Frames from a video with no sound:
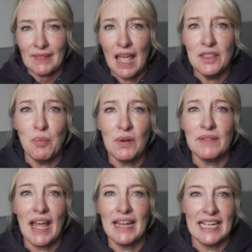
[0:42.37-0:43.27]
And the point of
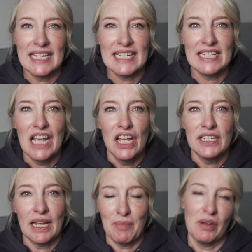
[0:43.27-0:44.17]
that is to
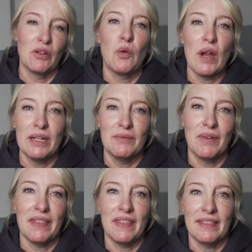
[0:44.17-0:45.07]
get better acquainted
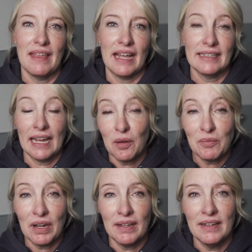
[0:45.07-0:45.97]
with that
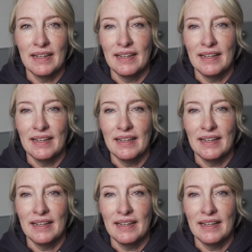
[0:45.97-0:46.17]
camera